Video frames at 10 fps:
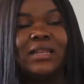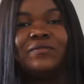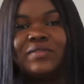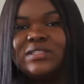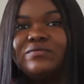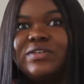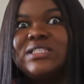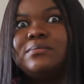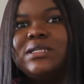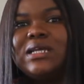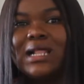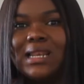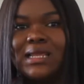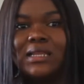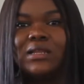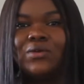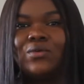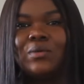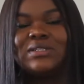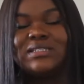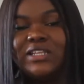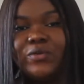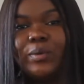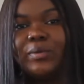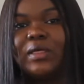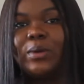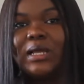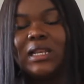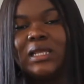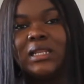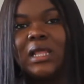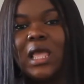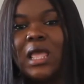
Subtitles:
visibly clean. I wanted to live with people that were clean.